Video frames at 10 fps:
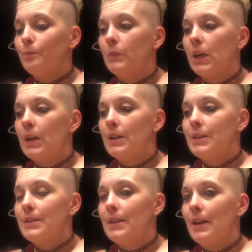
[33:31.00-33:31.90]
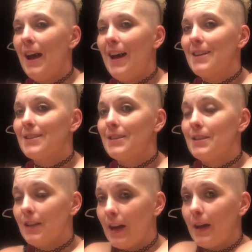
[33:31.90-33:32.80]
Because it acts
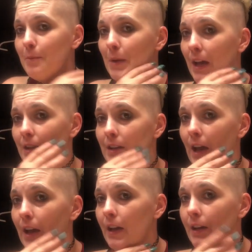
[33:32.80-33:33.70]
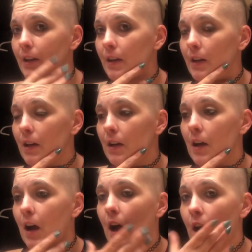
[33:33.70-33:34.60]
as like a band-aid
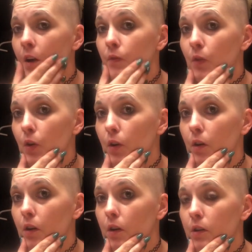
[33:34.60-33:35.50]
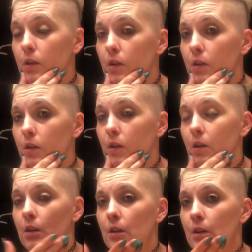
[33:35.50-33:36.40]
over
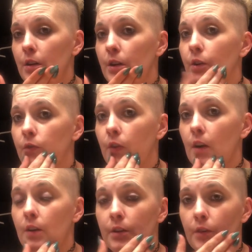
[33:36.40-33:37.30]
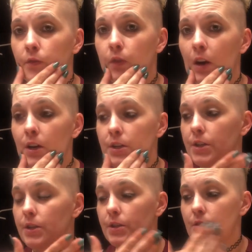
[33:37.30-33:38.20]
the
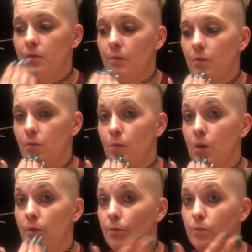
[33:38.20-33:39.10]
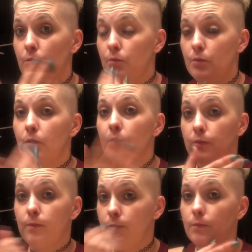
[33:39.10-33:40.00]
fresh one.
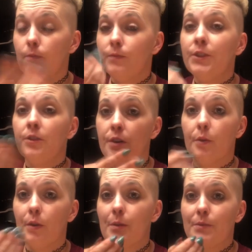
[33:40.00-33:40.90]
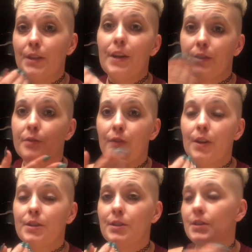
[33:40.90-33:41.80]
You know what I'm saying, the
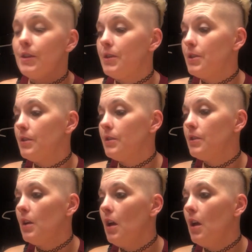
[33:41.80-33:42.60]
fresh incisions.